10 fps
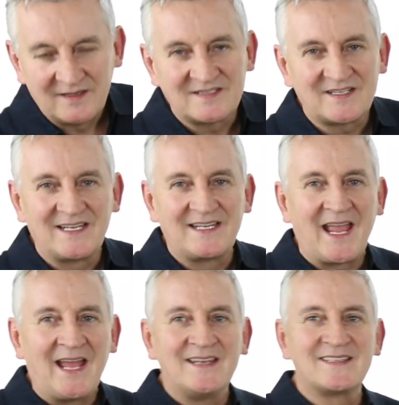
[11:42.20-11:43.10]
this
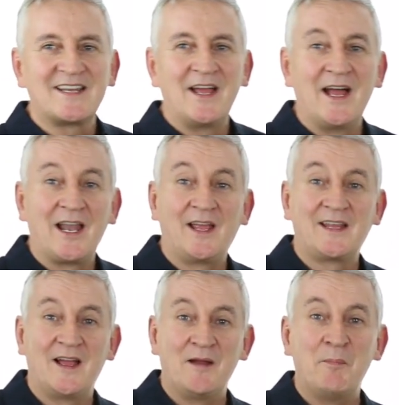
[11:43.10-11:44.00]
again is
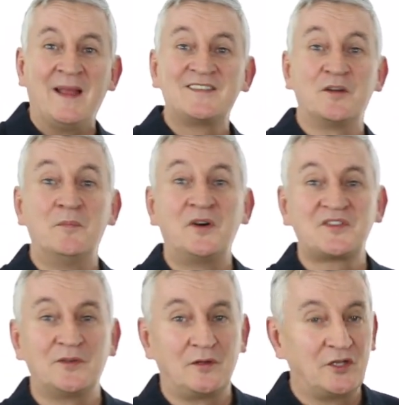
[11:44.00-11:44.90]
like a mental
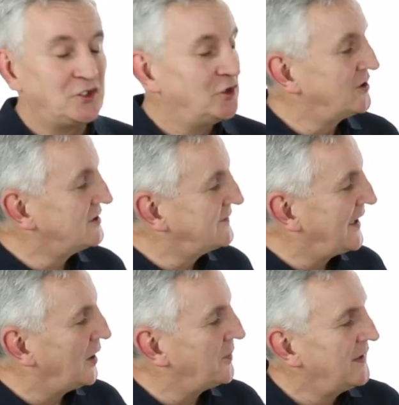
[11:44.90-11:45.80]
muscle that you can
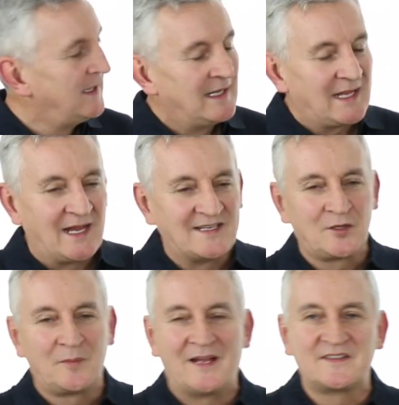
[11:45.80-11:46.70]
develop. And
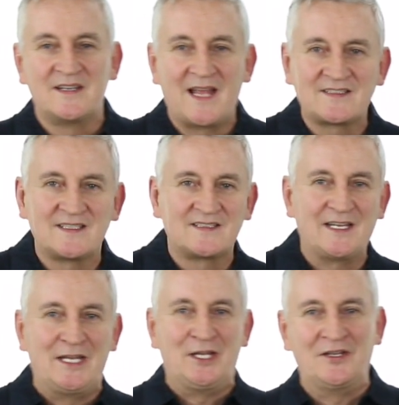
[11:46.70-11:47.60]
it's all about
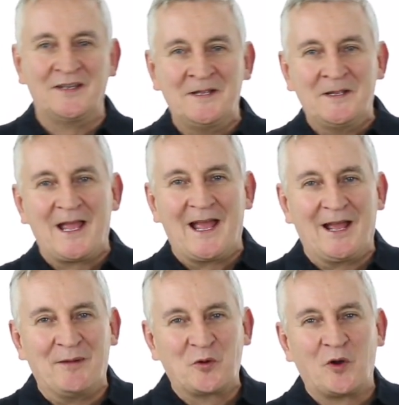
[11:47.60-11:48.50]
tenacity, and
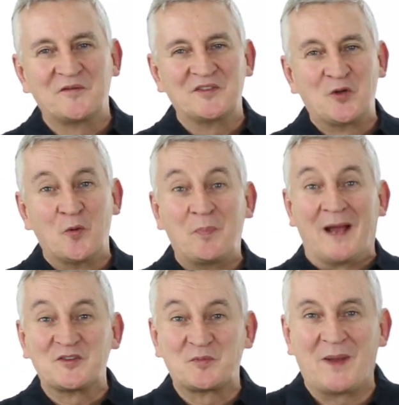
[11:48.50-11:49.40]
quite often it's called
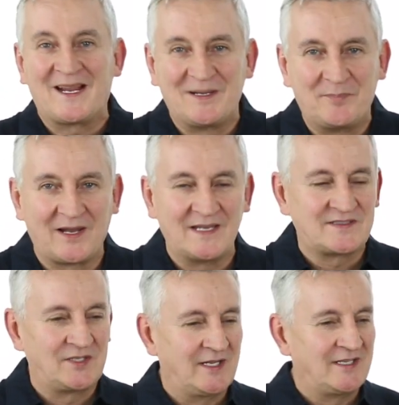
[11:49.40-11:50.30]
bounce back
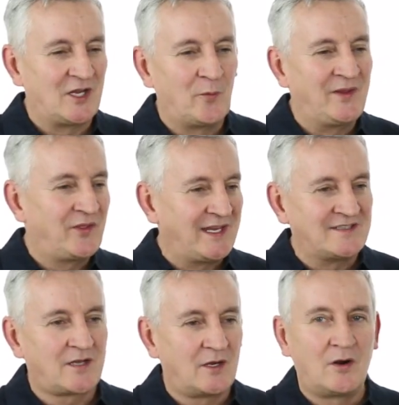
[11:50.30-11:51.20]
ability. And when
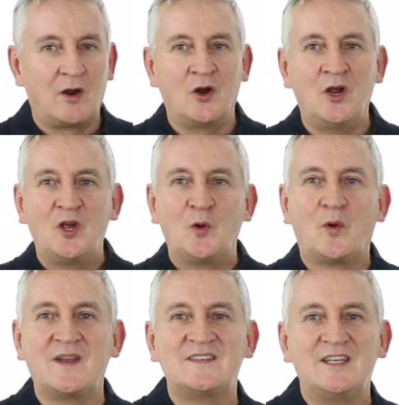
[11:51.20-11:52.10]
things go wrong,
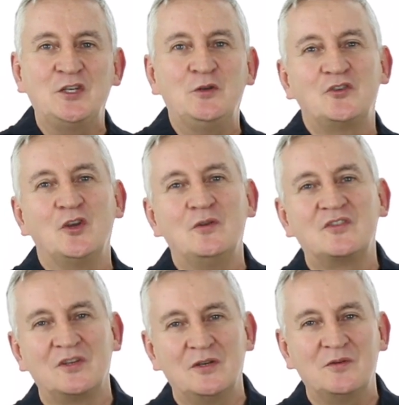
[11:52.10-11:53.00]
what is it you do
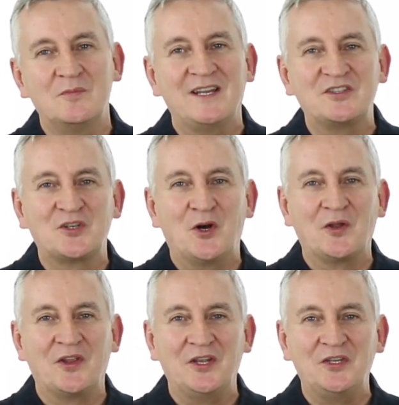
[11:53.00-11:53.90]
to make
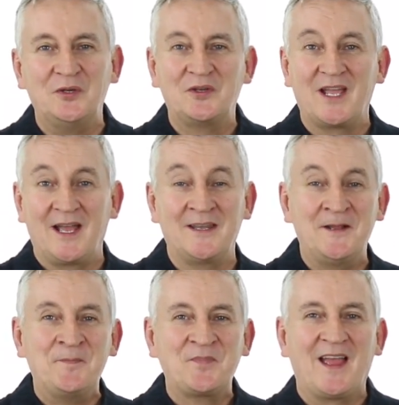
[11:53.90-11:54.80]
sure that you
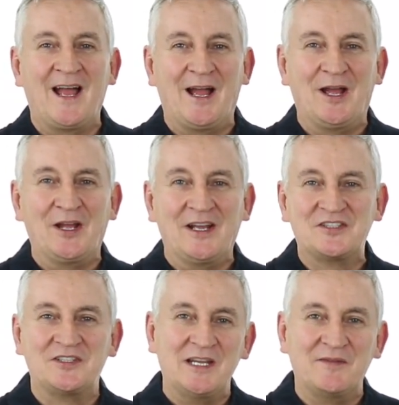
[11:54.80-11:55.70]
can
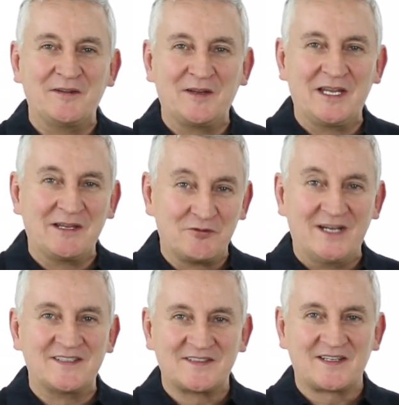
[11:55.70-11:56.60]
achieve
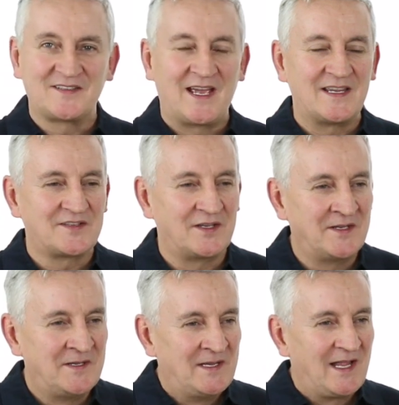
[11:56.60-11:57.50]
greater success?
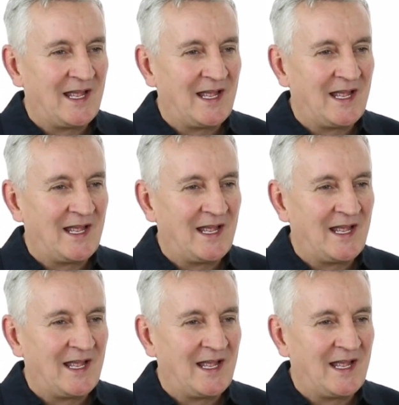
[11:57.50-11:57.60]
And